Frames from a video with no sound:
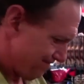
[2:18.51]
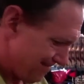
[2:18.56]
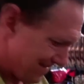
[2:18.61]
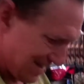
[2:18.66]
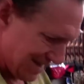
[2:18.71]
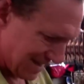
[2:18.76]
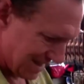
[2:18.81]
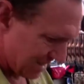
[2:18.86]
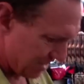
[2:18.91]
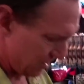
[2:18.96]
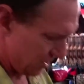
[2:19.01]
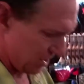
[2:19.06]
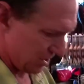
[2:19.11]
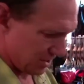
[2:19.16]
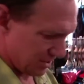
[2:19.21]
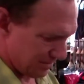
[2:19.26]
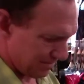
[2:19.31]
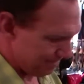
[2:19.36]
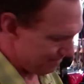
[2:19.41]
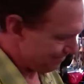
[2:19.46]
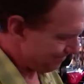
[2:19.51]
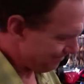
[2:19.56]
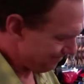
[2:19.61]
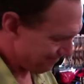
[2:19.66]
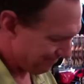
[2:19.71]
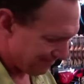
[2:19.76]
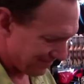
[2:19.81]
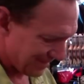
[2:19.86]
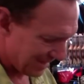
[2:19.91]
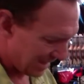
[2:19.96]
You know, just
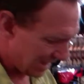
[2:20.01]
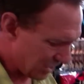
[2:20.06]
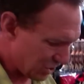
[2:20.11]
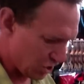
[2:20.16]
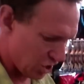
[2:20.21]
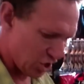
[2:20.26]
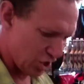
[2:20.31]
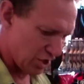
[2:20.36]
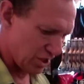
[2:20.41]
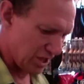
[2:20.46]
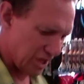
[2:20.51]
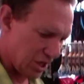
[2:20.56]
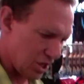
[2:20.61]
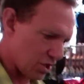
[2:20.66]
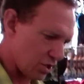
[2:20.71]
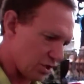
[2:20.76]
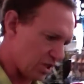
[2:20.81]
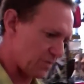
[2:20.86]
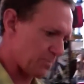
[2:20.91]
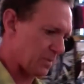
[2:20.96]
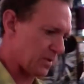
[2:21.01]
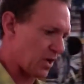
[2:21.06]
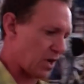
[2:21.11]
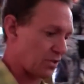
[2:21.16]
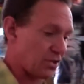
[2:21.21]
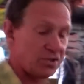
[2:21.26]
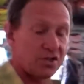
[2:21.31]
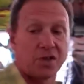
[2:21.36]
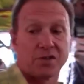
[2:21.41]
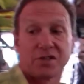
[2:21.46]
it's good gear. Just
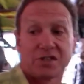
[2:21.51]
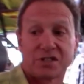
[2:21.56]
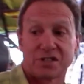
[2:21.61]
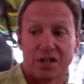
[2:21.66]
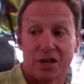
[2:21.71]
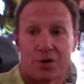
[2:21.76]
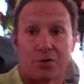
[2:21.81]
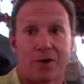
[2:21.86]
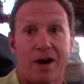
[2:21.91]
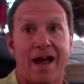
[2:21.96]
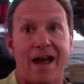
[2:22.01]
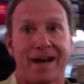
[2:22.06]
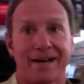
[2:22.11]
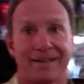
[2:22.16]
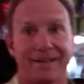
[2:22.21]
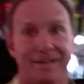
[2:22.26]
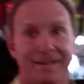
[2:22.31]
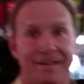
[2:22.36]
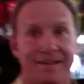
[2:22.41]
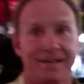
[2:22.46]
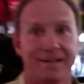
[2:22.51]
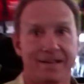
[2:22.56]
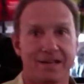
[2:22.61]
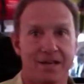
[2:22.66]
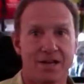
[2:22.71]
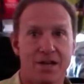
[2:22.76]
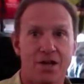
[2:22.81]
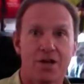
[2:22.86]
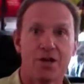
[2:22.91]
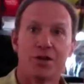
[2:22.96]
because it's on the sale rack
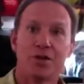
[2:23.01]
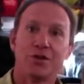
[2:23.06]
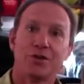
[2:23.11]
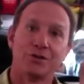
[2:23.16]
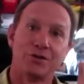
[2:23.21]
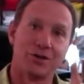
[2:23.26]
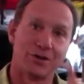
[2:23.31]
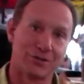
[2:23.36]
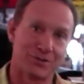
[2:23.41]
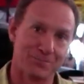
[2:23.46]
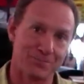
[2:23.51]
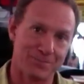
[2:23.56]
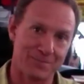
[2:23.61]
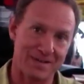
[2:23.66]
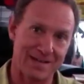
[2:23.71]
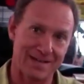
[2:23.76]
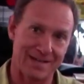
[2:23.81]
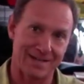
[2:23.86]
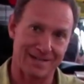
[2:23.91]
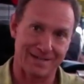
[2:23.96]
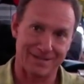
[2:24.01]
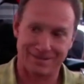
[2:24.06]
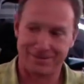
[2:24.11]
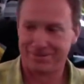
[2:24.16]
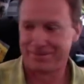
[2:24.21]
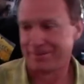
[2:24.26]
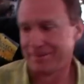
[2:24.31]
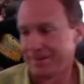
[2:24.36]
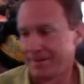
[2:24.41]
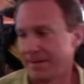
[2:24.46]
doesn't mean
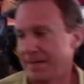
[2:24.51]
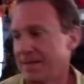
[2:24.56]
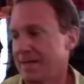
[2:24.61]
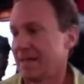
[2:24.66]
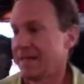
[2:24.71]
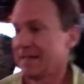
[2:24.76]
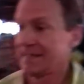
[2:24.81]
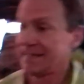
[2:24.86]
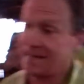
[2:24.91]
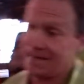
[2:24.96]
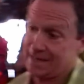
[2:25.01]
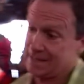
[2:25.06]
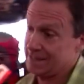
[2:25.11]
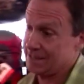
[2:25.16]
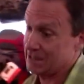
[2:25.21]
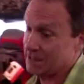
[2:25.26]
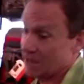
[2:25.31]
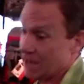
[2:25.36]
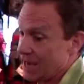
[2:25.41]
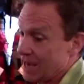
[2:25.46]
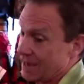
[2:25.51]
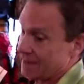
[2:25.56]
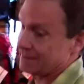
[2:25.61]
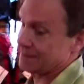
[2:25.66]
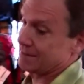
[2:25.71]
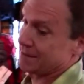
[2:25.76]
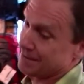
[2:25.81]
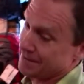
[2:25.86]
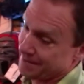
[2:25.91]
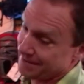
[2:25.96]
that it's
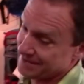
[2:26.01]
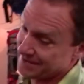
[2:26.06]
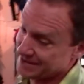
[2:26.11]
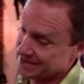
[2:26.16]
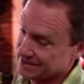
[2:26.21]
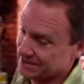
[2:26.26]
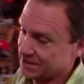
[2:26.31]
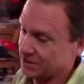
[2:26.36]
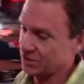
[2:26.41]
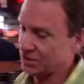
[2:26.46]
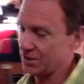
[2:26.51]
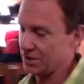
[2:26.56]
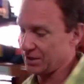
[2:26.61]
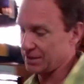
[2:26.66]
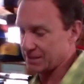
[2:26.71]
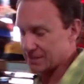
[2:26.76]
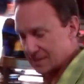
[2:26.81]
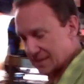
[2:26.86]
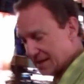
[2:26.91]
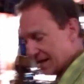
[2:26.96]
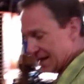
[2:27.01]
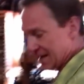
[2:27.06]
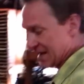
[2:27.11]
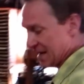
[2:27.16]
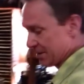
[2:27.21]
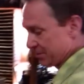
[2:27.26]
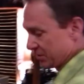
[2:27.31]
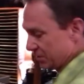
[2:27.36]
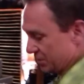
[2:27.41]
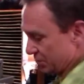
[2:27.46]
not just as good as the day it
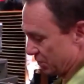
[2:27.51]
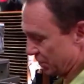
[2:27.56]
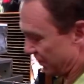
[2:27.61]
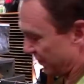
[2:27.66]
came in the door